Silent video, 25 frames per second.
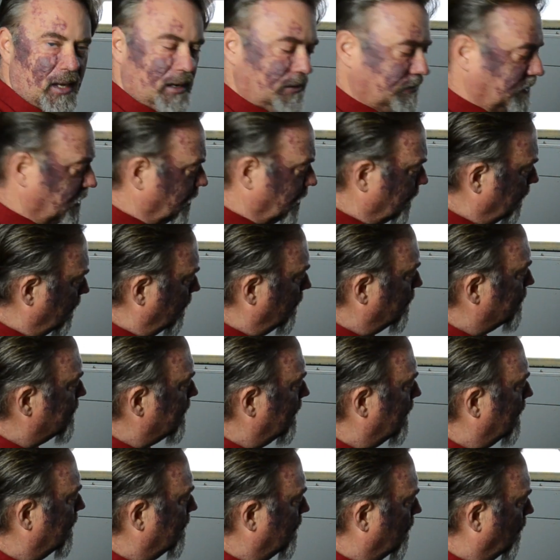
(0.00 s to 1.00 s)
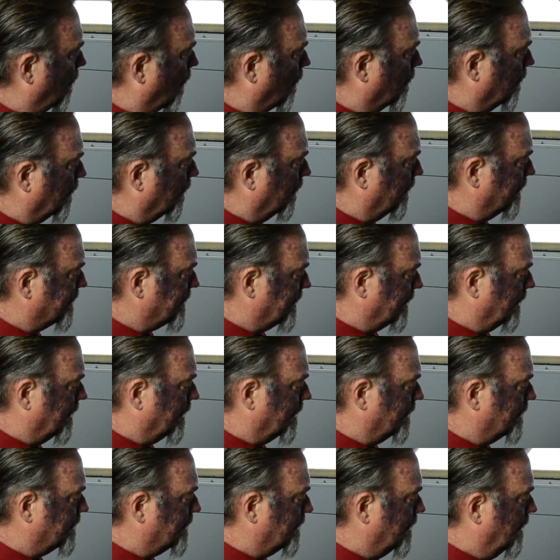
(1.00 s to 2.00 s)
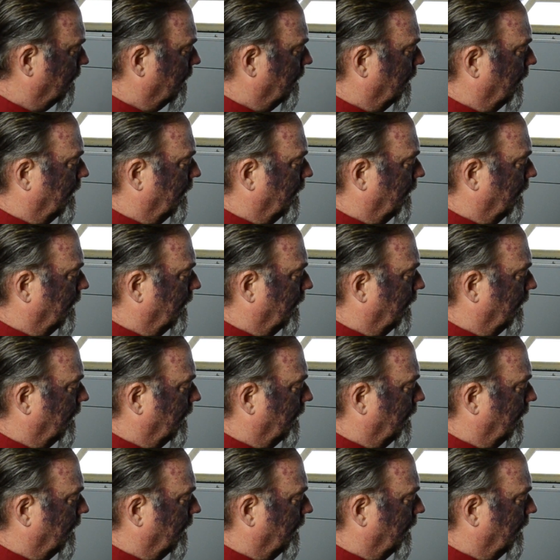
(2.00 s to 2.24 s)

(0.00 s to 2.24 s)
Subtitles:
that. If you're using odorless thinners,